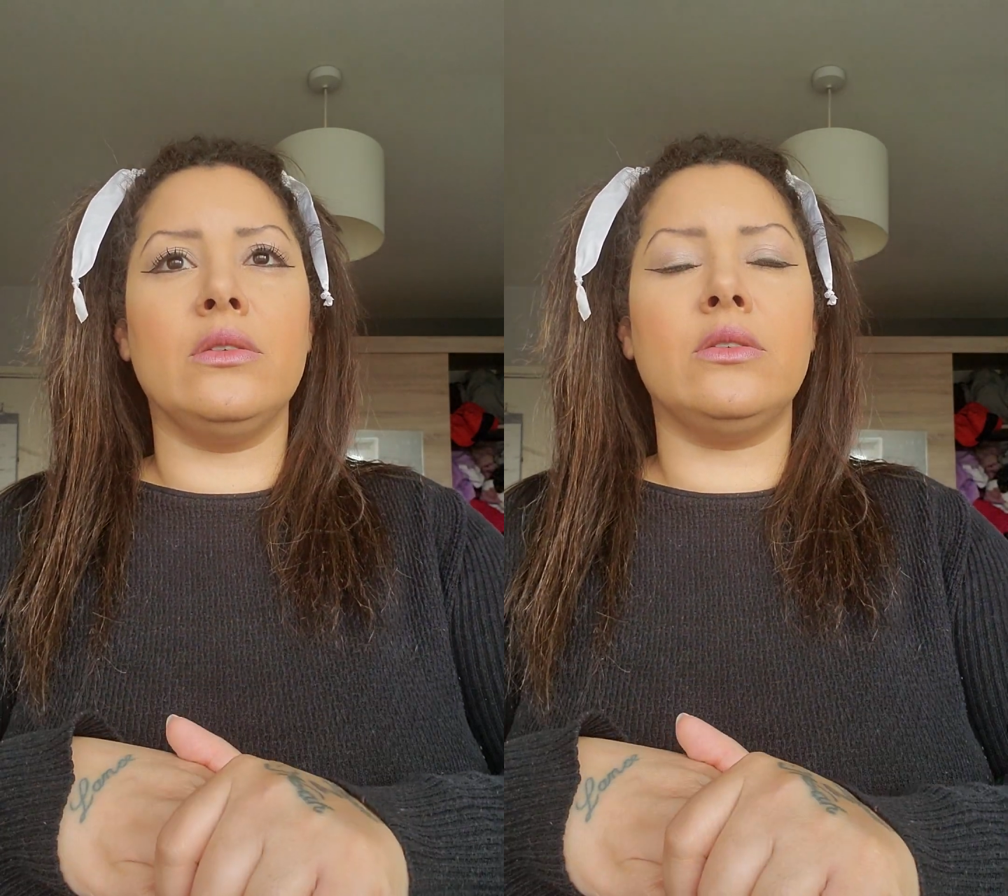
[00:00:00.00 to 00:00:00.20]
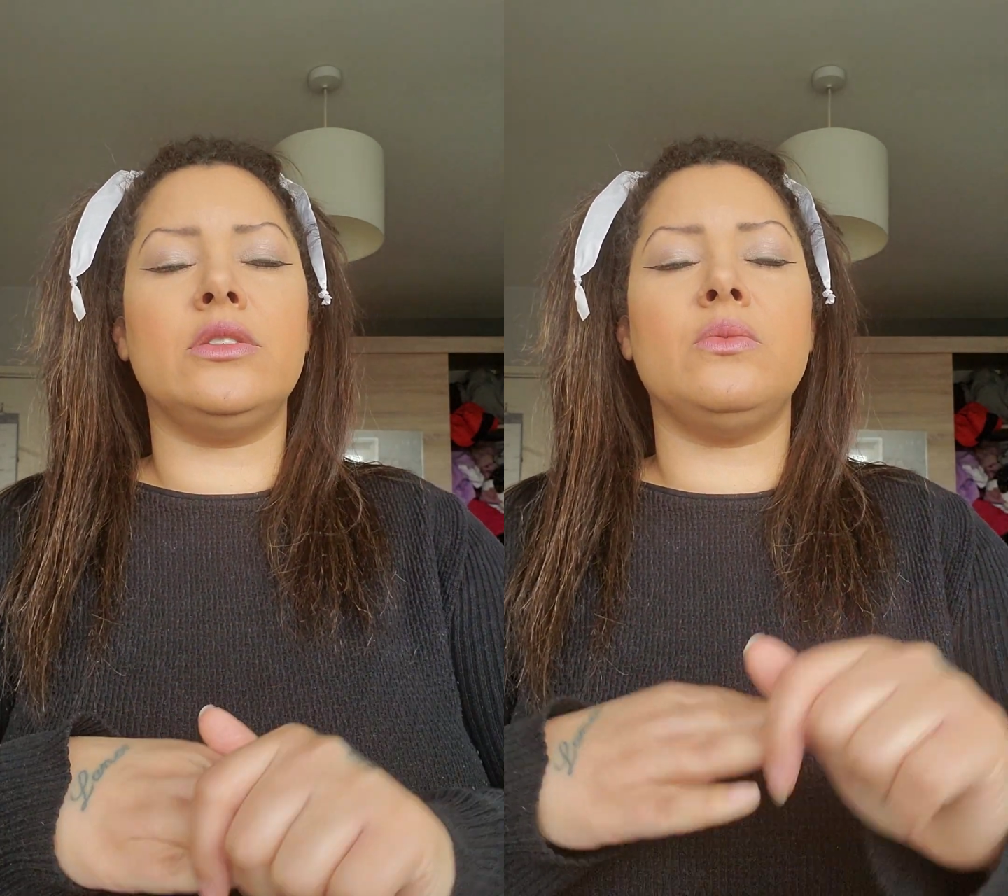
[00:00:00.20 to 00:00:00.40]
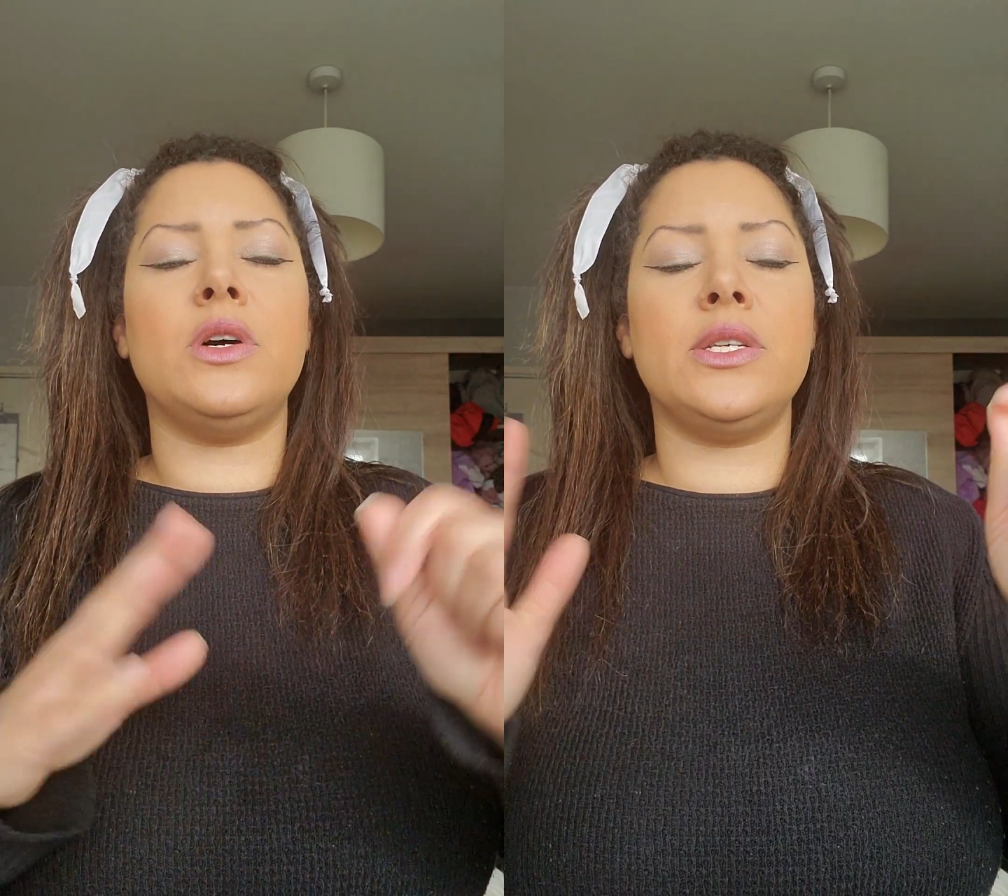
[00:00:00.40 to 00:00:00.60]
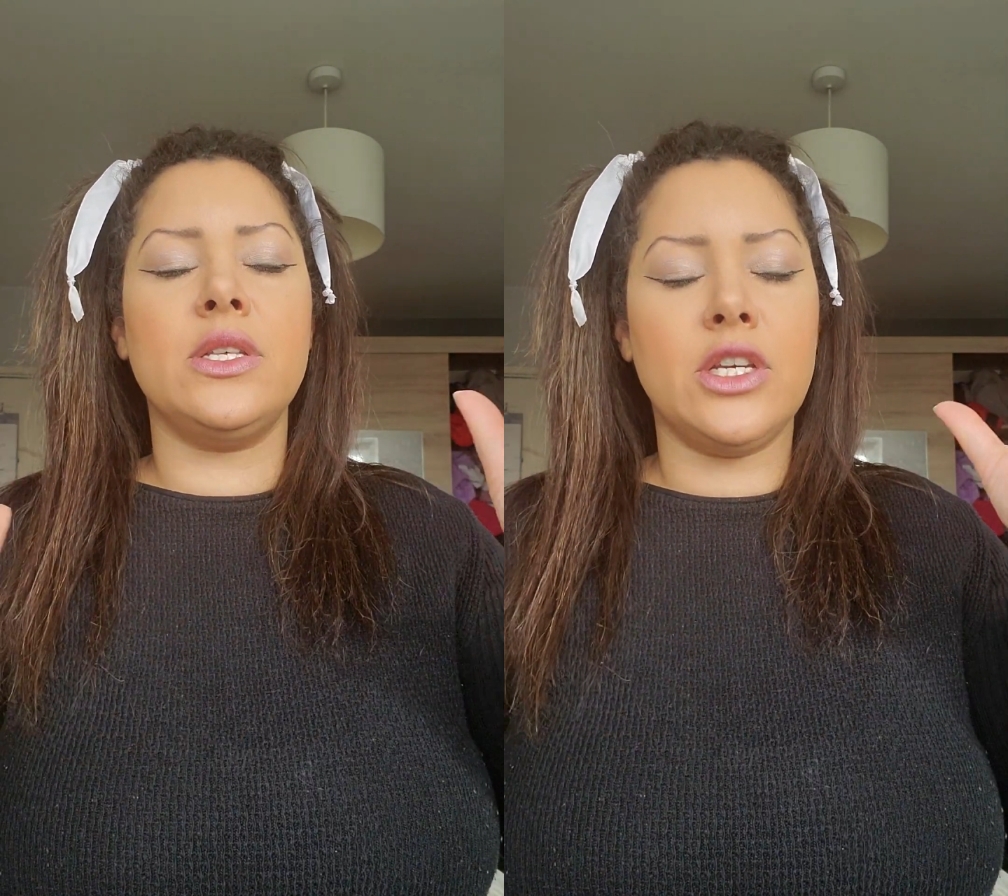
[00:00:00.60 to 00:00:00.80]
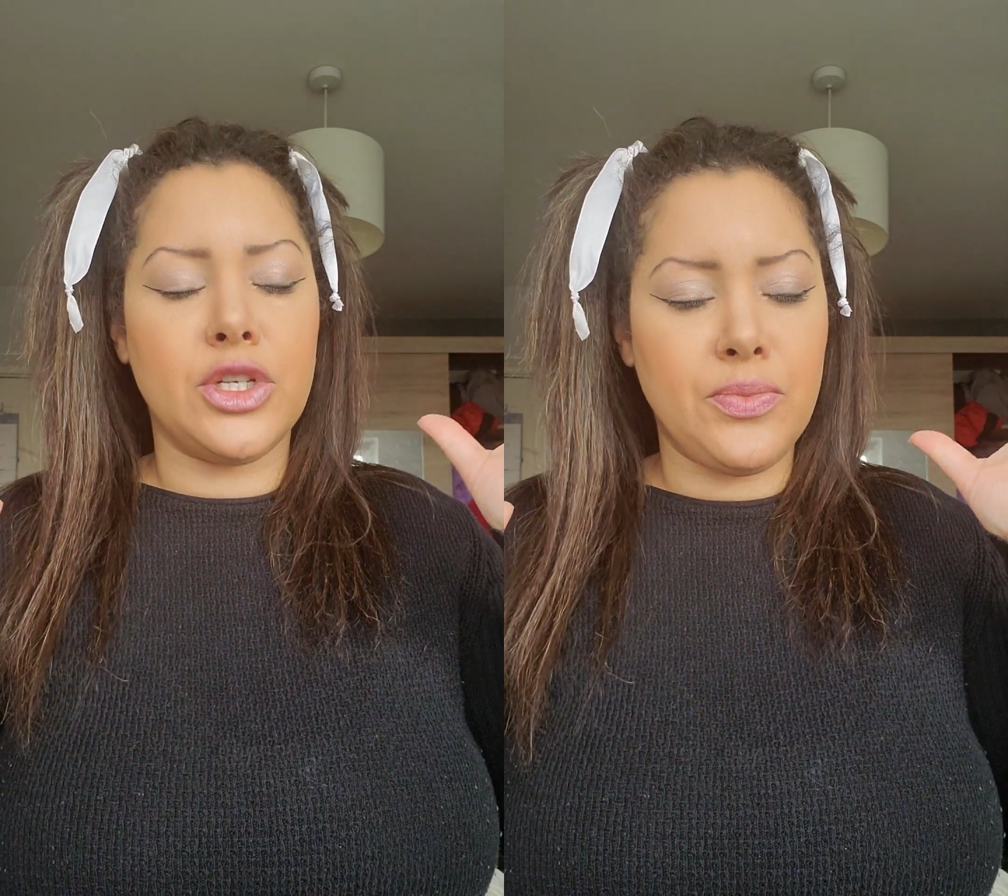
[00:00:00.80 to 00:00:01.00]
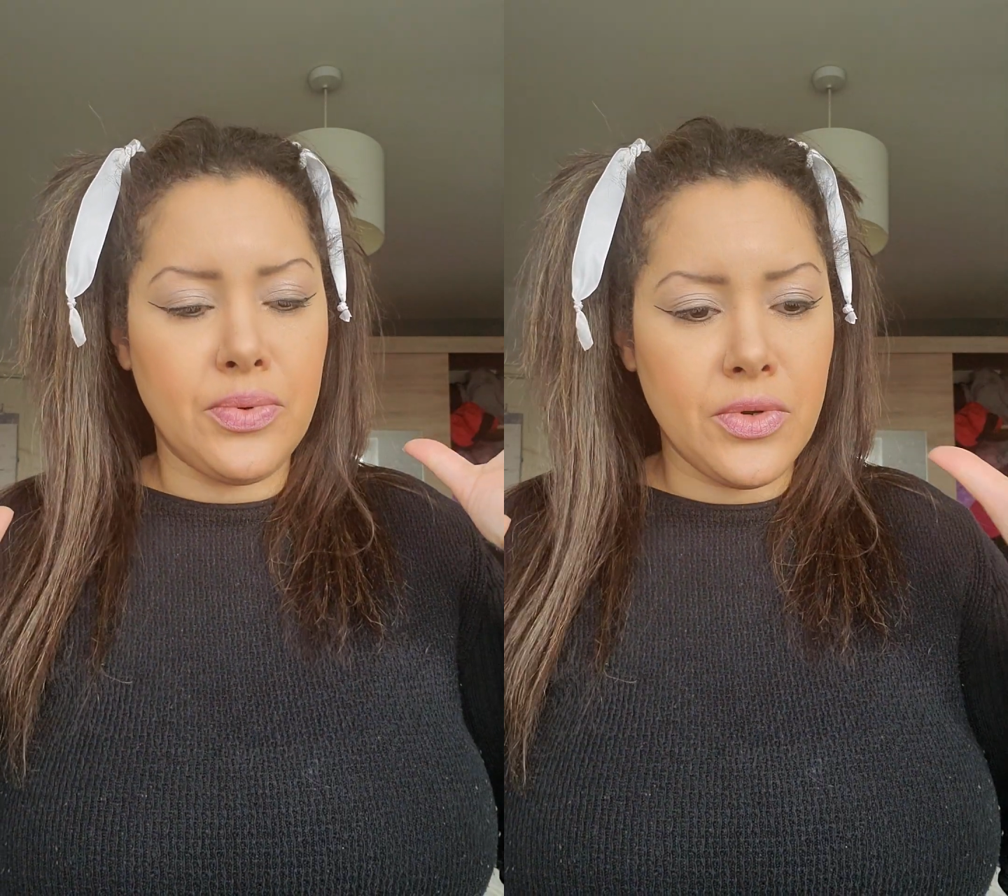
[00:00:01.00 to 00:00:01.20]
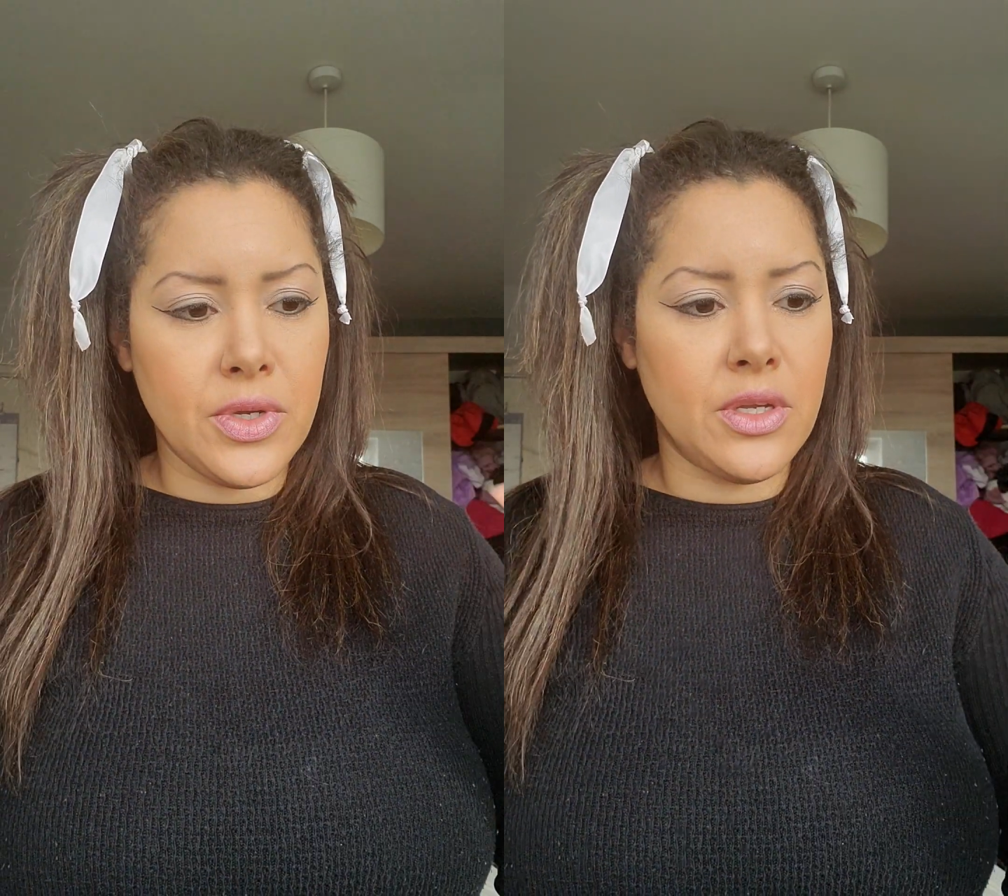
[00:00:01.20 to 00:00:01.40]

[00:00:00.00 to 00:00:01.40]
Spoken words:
because the worst thing is you put